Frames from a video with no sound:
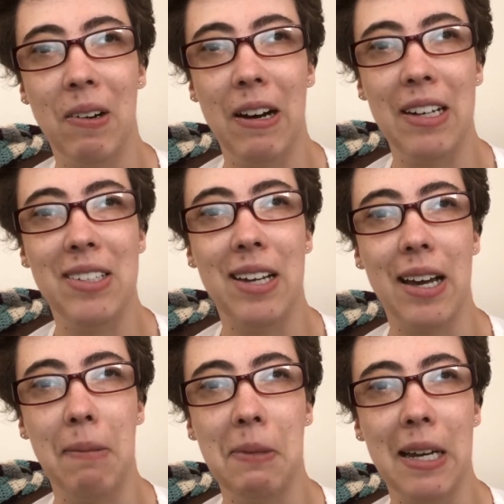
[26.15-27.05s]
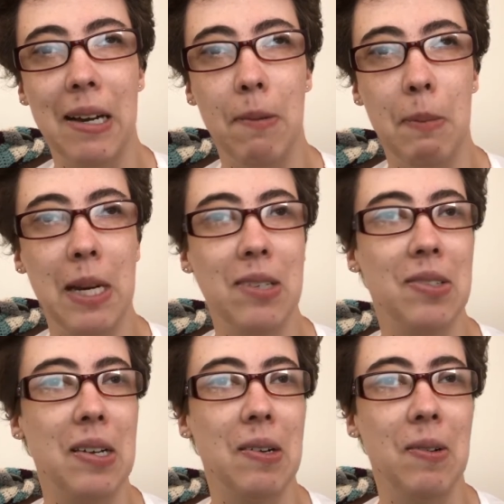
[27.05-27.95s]
or had time to help me,
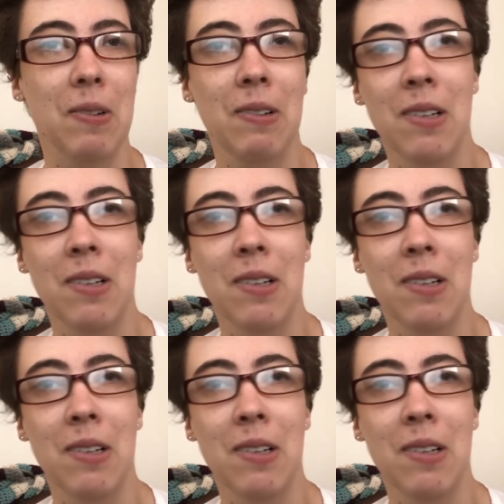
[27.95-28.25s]
so